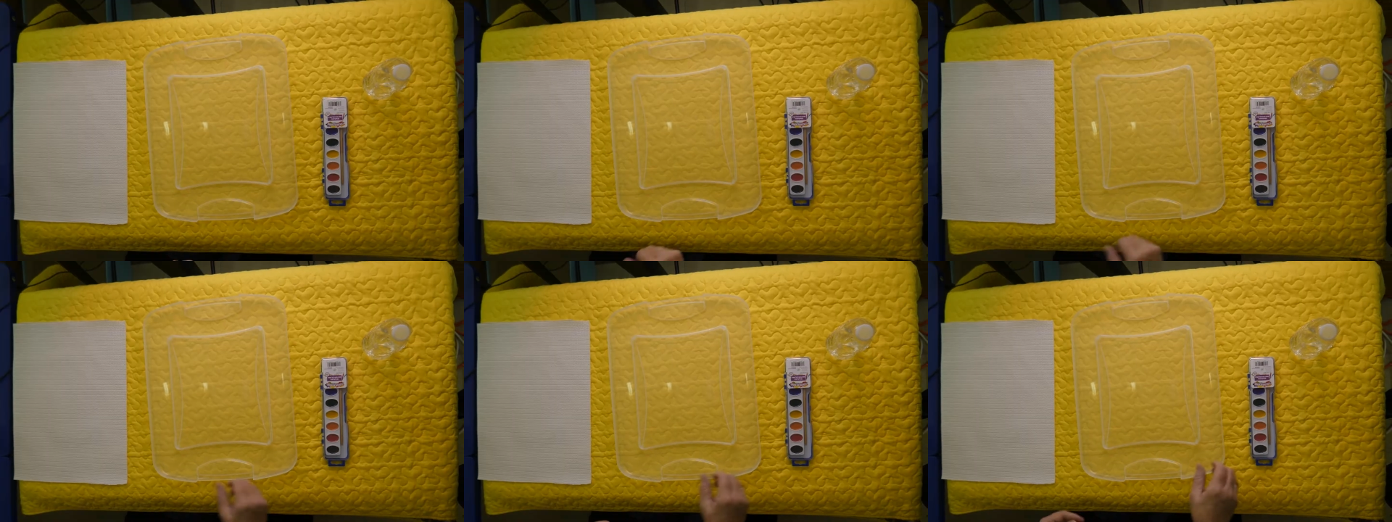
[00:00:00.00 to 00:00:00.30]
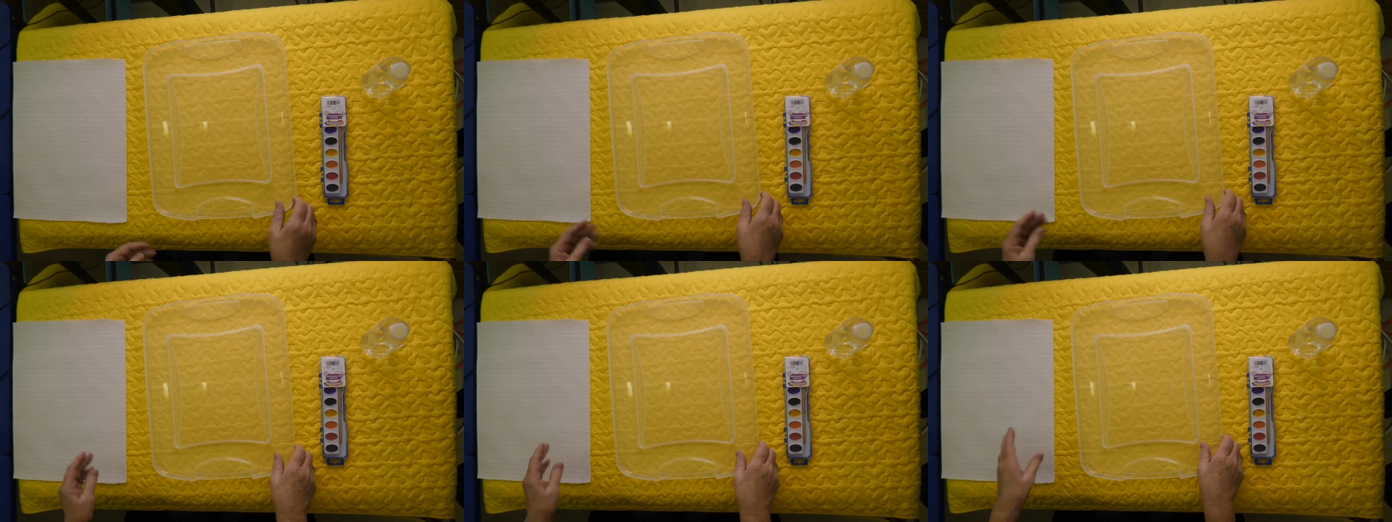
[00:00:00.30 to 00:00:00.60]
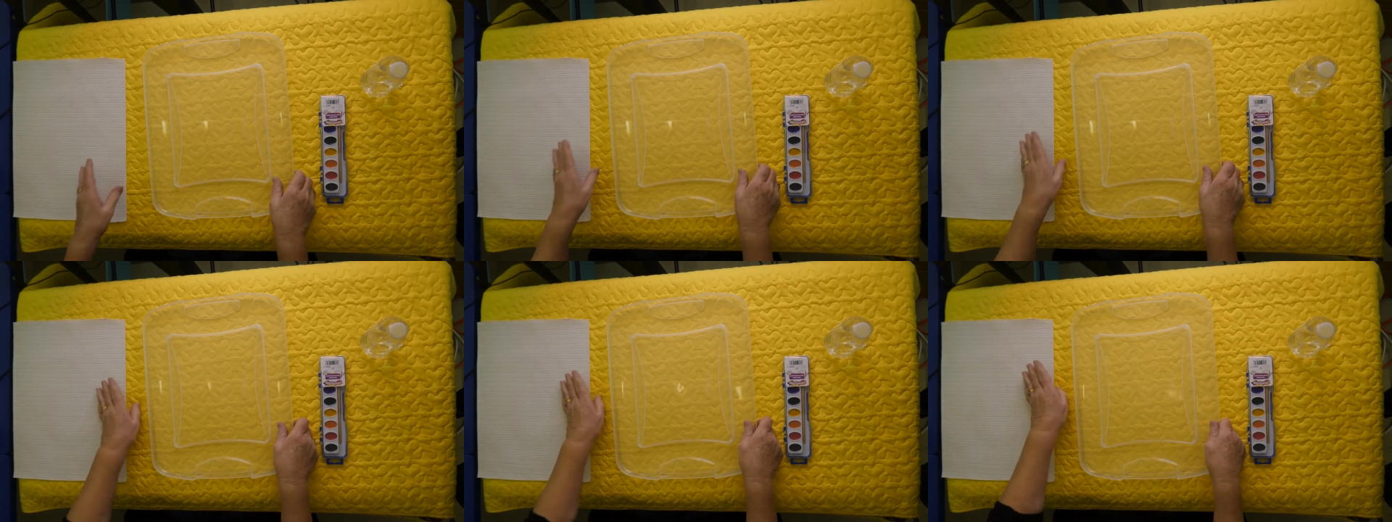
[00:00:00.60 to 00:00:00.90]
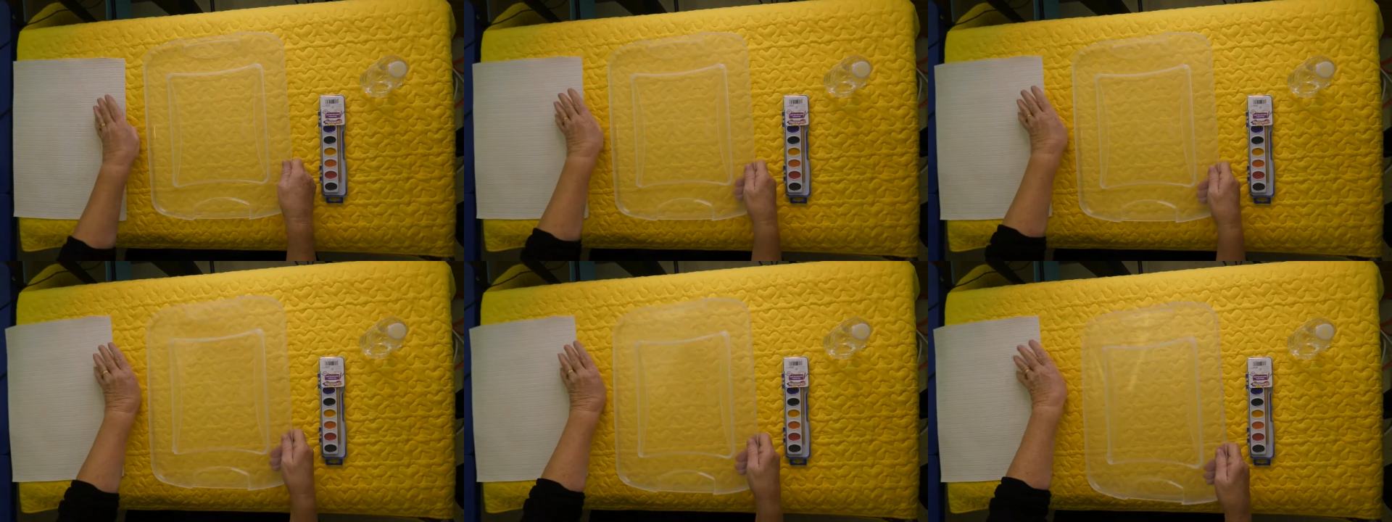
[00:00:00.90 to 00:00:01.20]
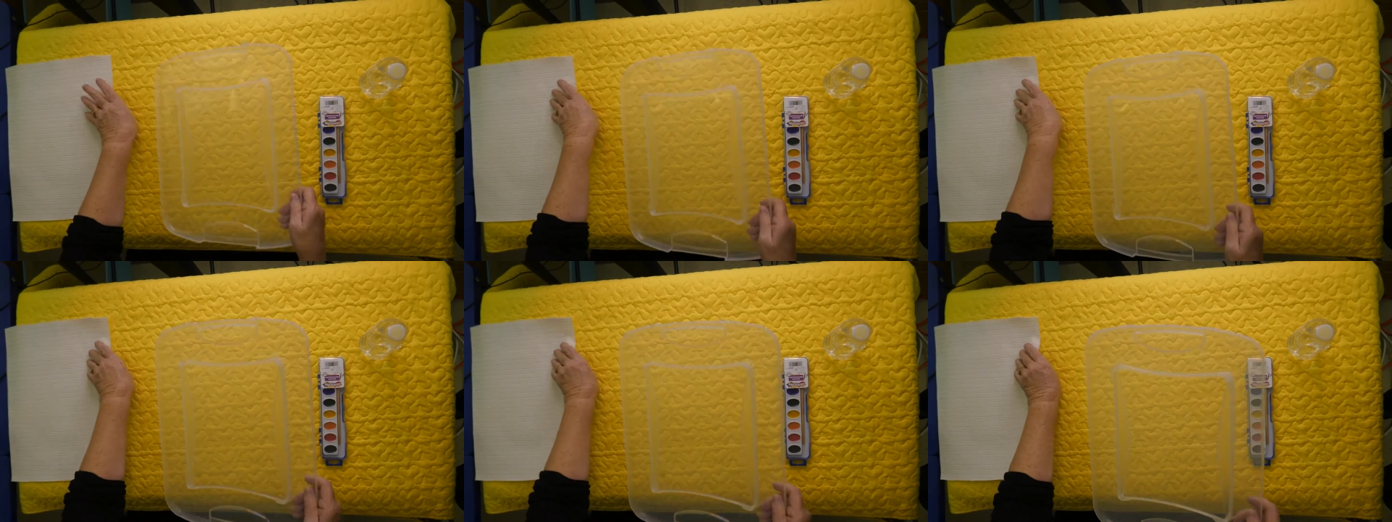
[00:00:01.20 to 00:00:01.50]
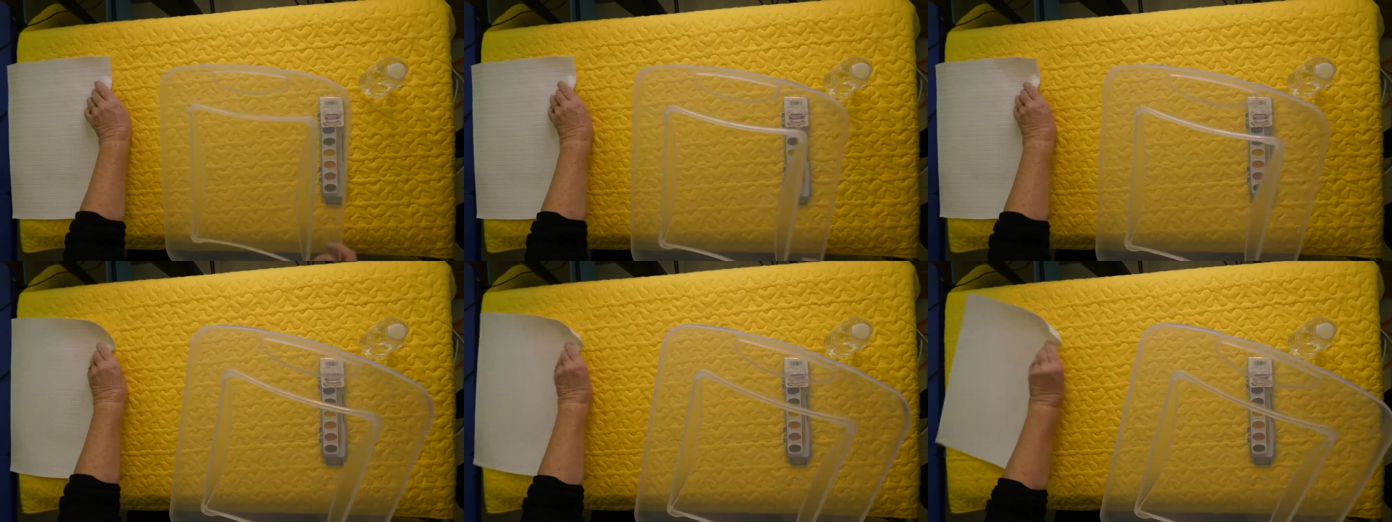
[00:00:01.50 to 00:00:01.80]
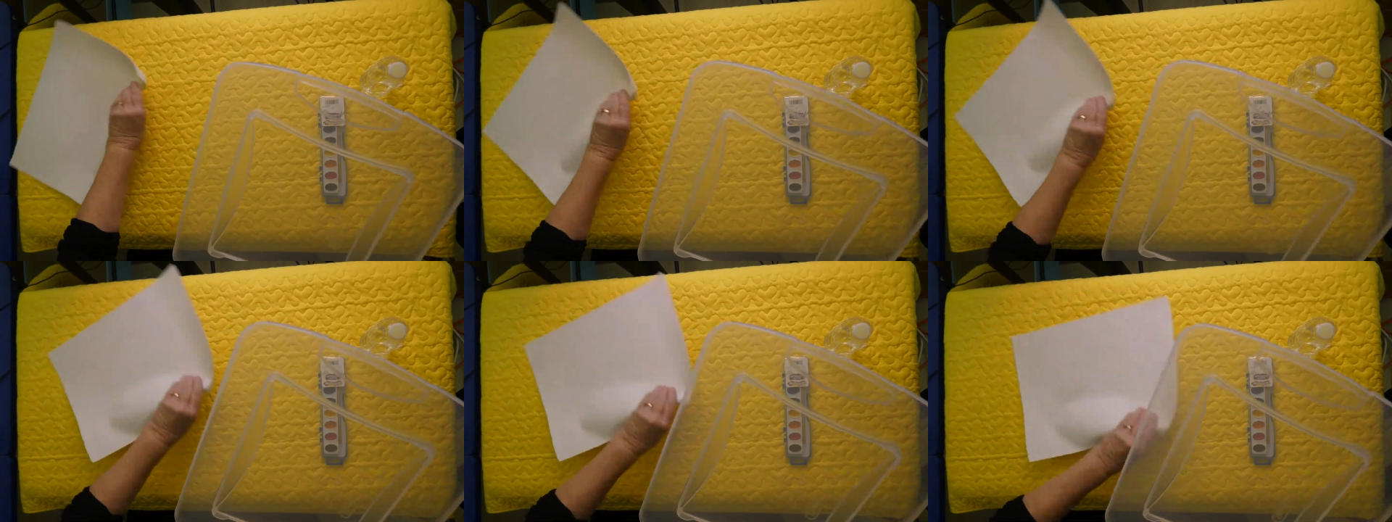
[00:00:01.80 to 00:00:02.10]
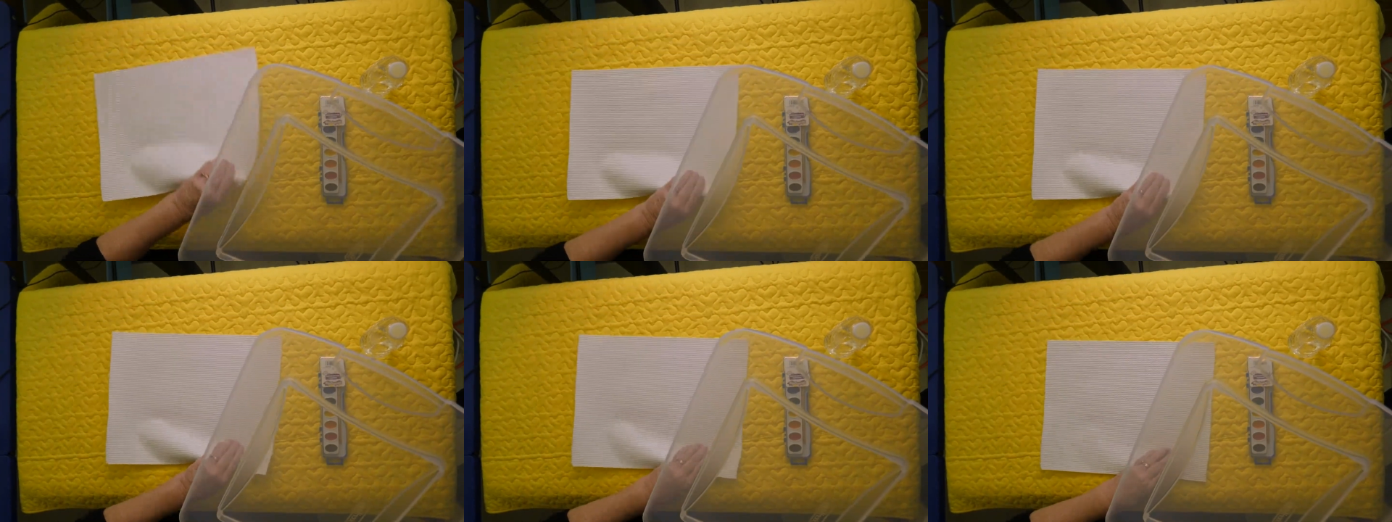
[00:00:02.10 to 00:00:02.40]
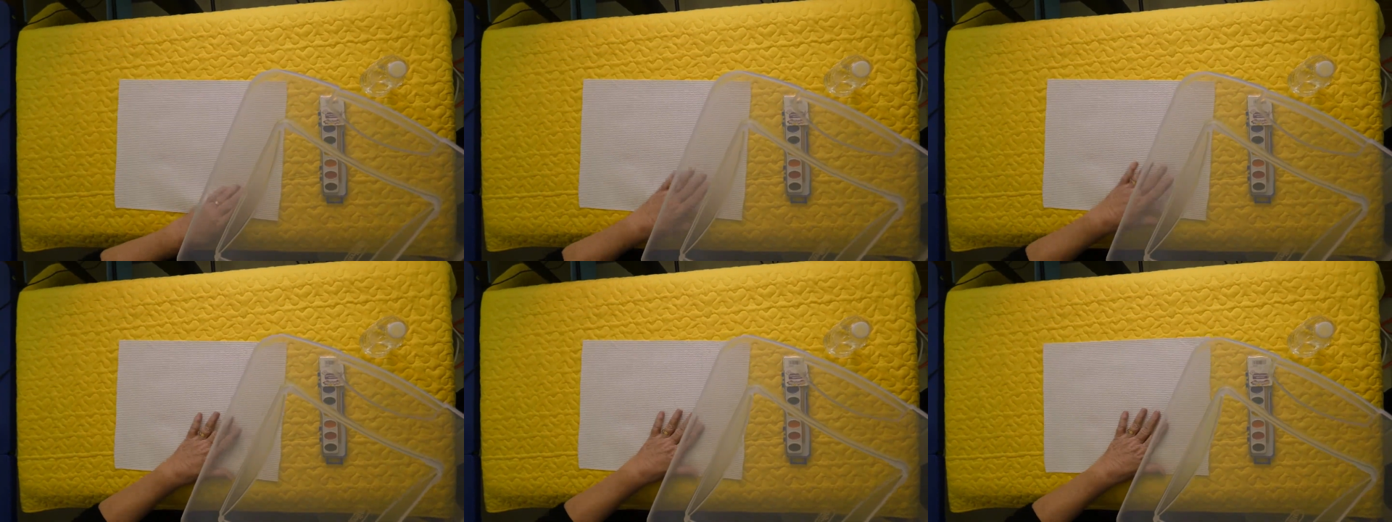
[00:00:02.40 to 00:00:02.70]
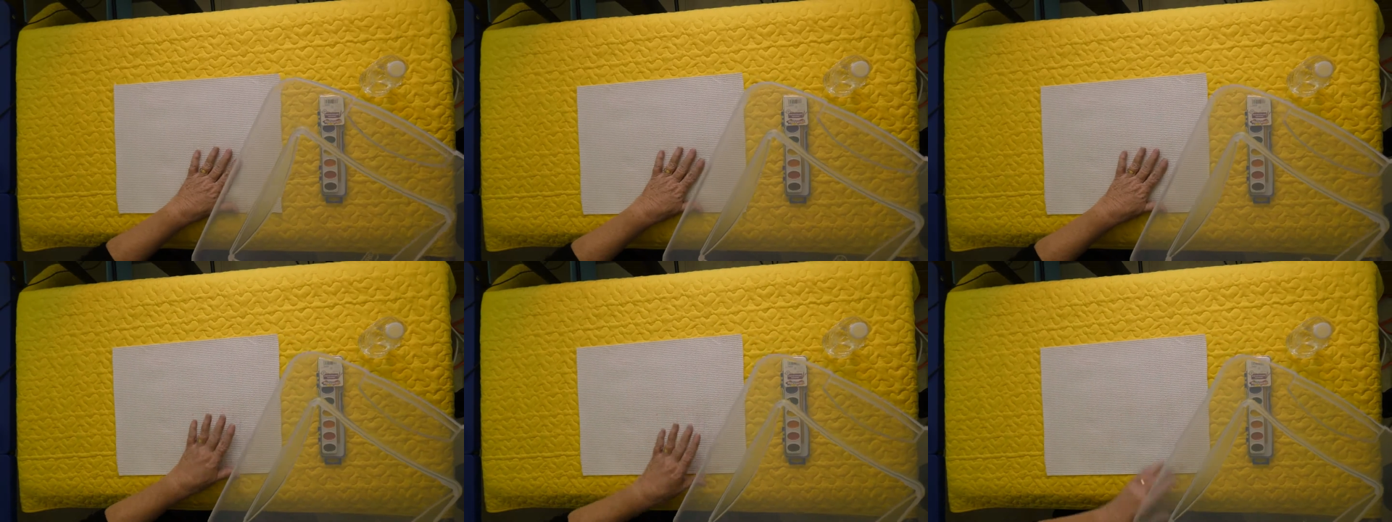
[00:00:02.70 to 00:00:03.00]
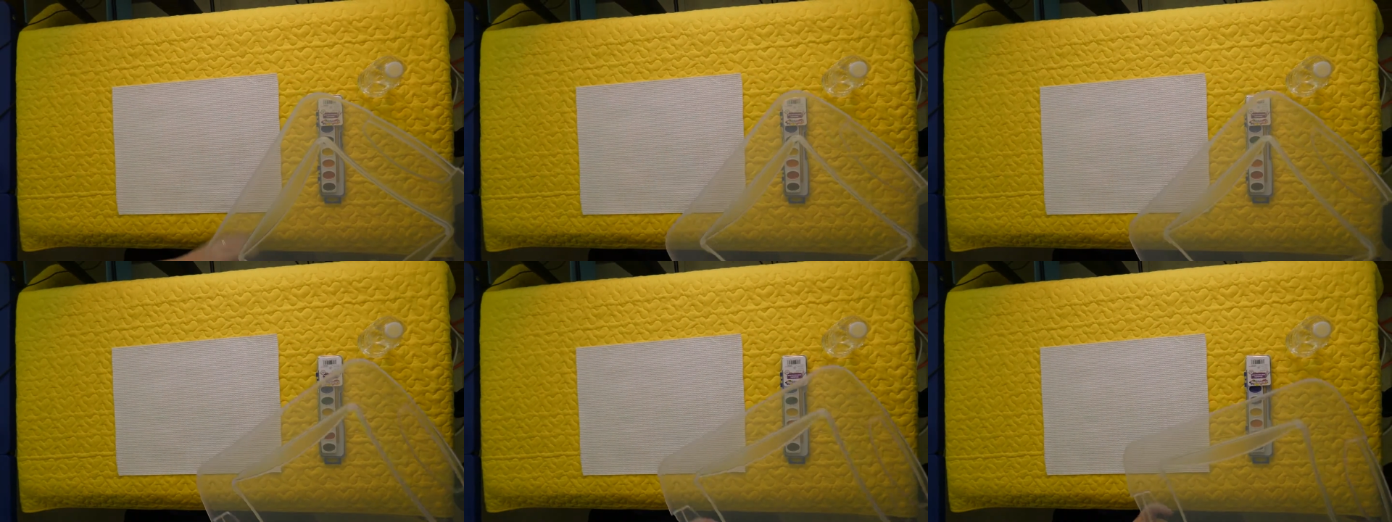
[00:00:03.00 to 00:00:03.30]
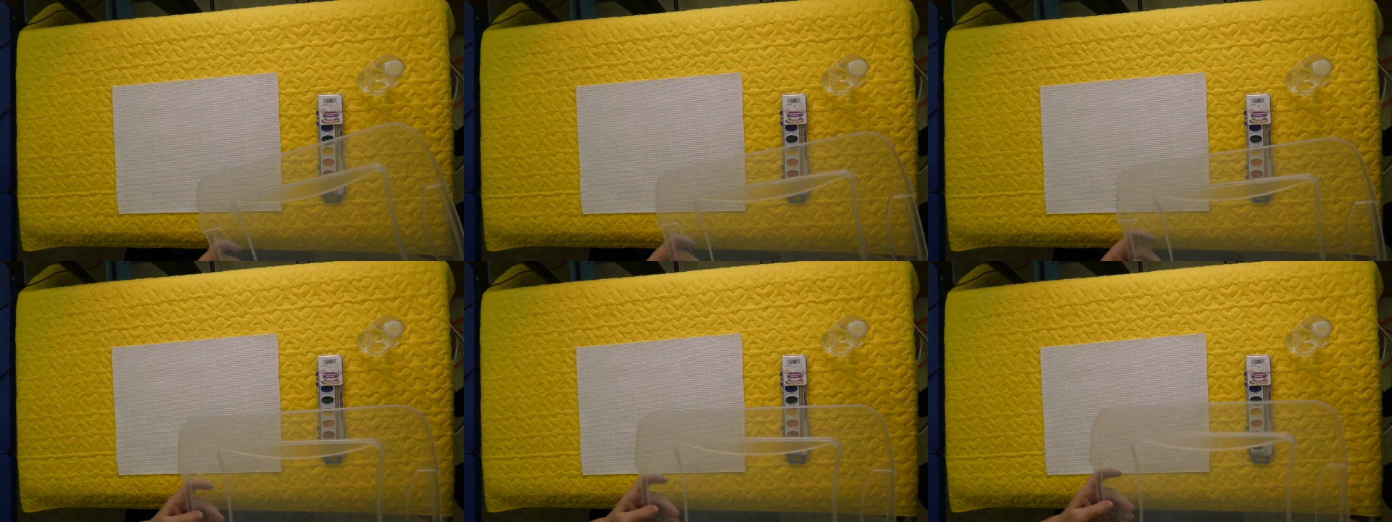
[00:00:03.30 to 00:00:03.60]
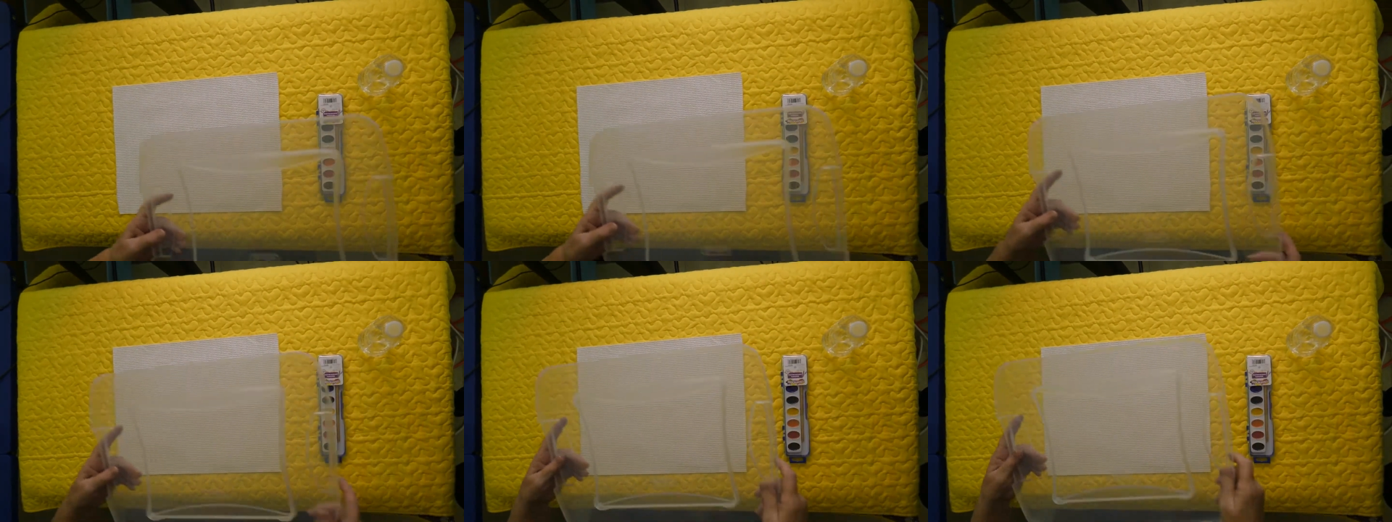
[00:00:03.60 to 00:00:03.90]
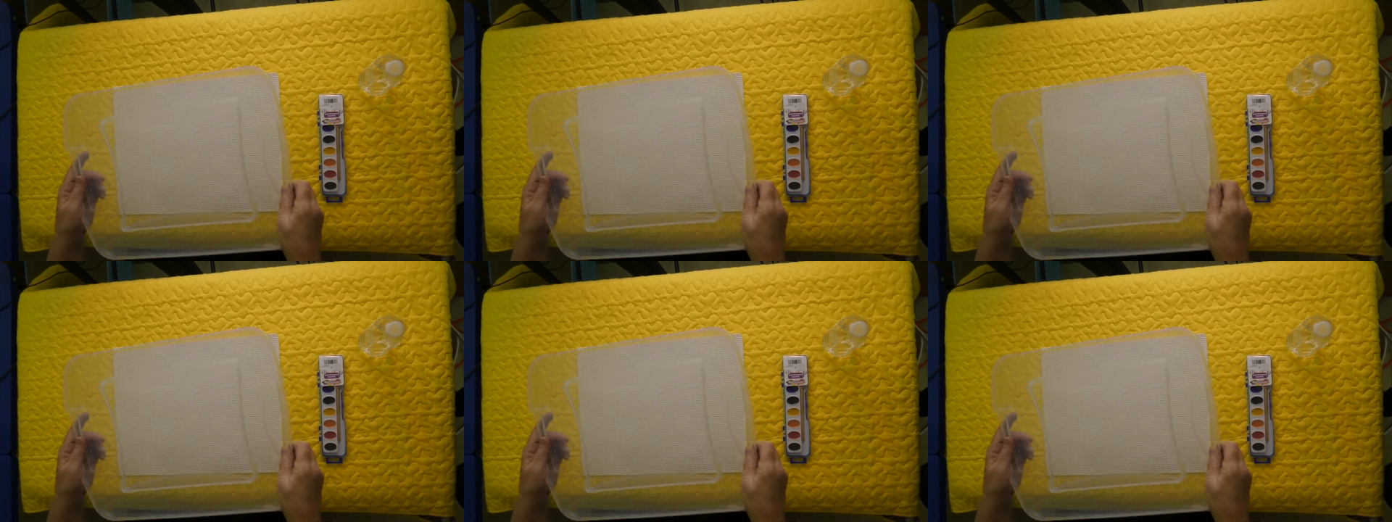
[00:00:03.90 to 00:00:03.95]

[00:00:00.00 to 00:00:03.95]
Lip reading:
[unreadable: no face in view]